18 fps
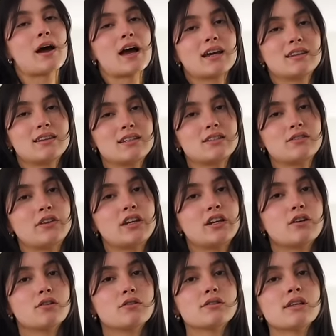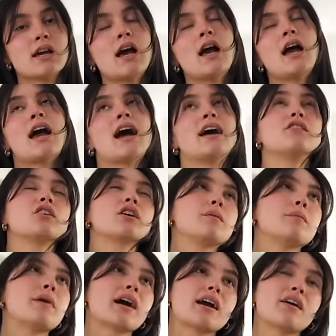back at these videos and
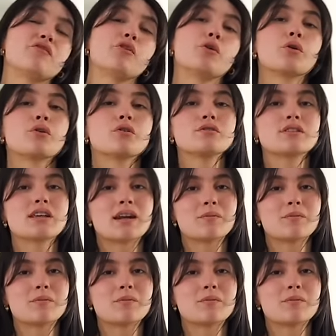looking back at photos,